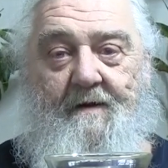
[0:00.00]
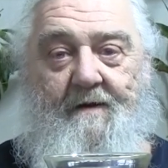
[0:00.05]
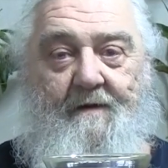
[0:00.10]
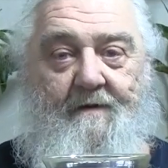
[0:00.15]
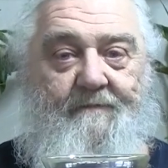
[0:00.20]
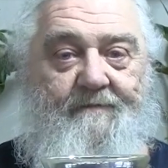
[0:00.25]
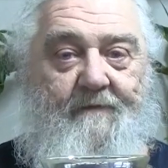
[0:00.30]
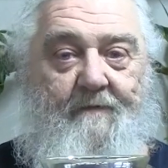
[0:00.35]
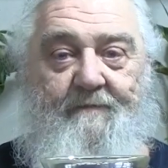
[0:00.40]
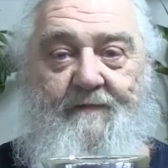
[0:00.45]
uh,
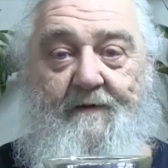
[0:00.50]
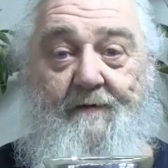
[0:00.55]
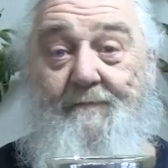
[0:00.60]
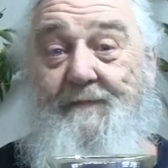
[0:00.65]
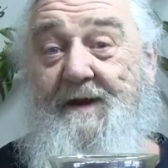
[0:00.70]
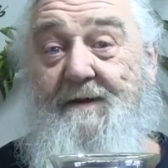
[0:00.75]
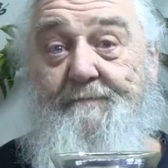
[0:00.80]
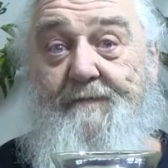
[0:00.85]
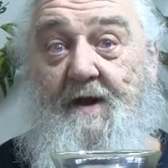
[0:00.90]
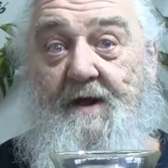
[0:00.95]
from their
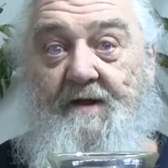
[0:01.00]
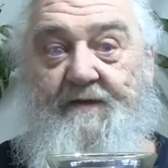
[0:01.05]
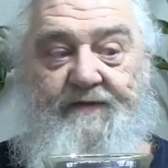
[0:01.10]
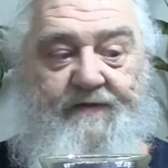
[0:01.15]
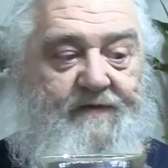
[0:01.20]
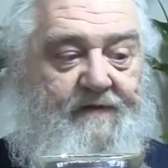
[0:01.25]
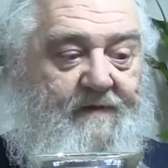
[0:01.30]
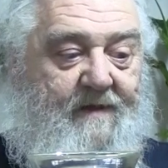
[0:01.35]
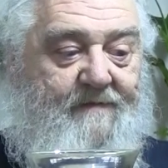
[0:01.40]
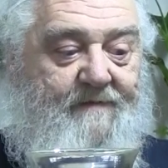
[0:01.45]
B+.
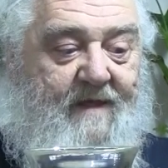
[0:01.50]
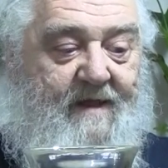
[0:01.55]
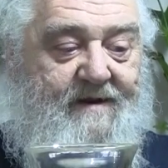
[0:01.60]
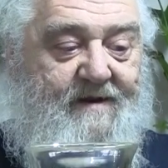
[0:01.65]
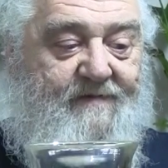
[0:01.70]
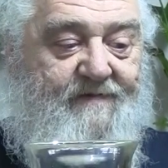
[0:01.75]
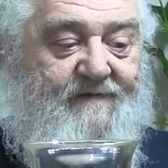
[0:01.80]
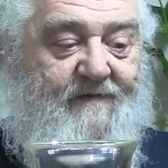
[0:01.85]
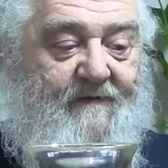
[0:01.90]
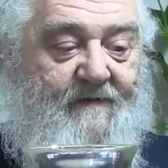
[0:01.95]
plus. Uh, that
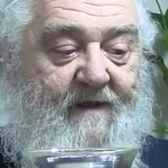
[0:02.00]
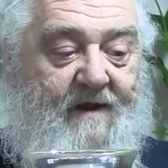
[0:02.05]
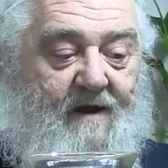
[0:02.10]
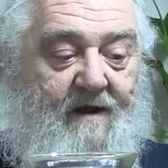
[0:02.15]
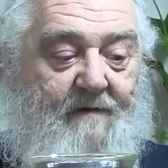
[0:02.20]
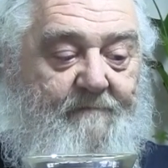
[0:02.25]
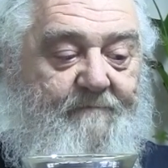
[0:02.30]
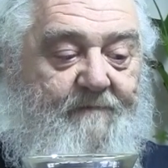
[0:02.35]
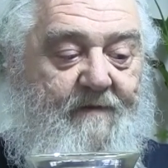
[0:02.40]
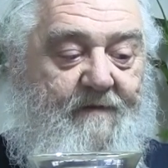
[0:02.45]
is in the
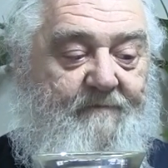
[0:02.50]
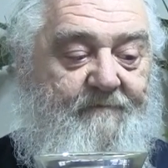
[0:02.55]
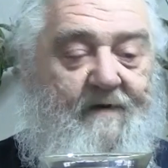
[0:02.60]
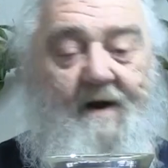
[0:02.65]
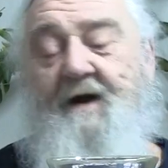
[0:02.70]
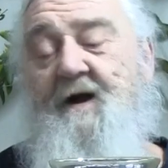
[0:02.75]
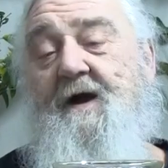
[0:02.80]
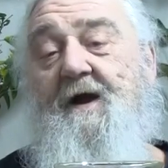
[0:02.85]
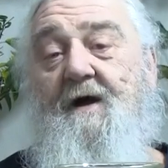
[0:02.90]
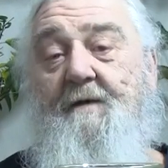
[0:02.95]
up, the
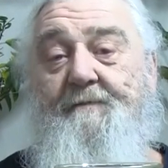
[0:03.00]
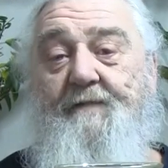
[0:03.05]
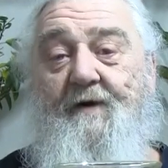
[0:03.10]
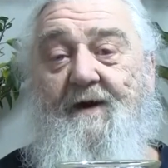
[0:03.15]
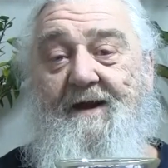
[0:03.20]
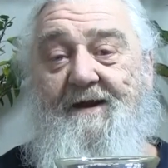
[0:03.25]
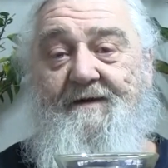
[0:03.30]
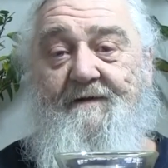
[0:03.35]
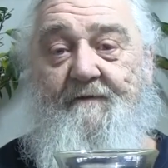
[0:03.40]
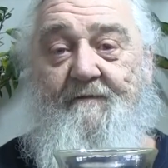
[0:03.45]
very upper
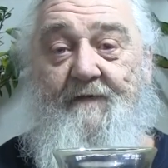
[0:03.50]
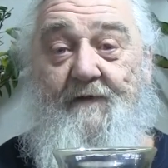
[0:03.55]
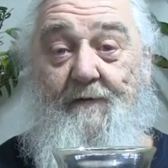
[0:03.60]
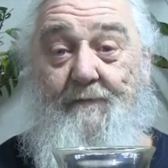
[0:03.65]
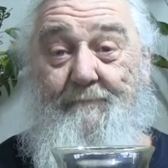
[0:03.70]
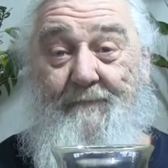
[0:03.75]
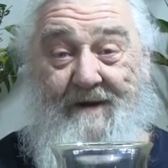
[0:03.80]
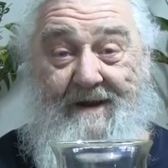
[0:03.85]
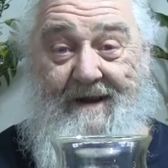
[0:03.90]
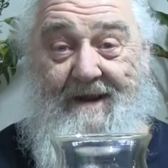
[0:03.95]
end of their
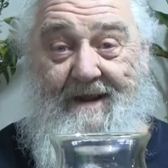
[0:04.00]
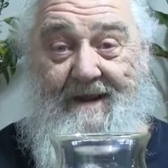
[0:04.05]
B